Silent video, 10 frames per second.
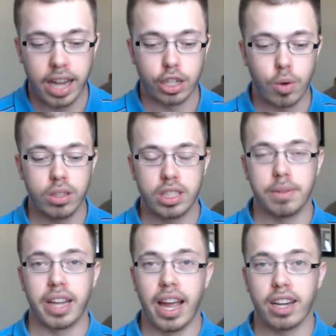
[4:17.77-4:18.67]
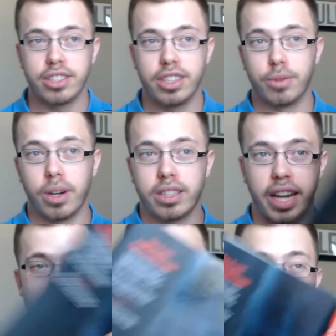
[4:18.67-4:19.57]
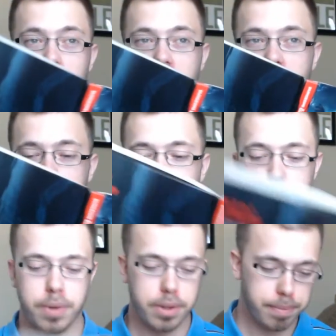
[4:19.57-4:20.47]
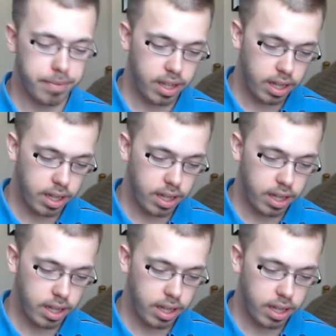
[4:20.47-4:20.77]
And to quote something actually directly out of the monster manual,